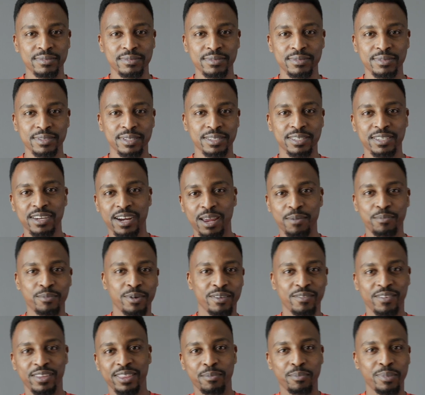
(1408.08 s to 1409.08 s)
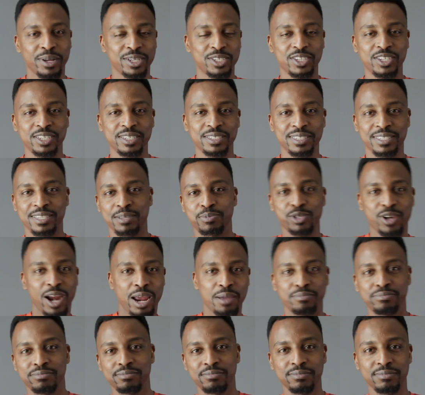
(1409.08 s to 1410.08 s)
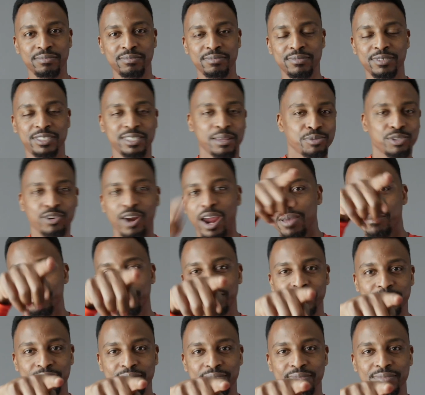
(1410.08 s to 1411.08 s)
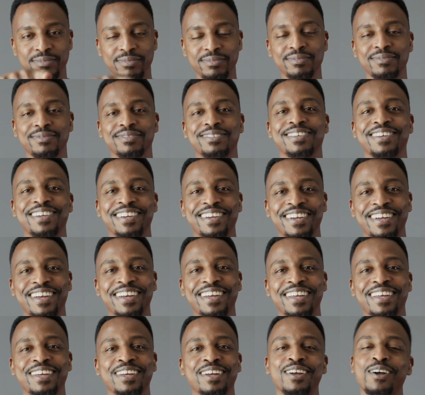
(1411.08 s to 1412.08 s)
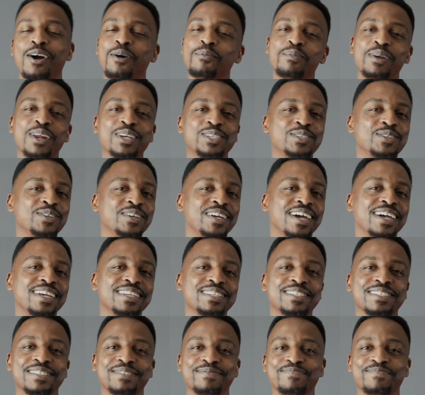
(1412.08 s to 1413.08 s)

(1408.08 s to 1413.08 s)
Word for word: Subscribe, wherever the button. Subscribe. Subscribe. God bless you guys.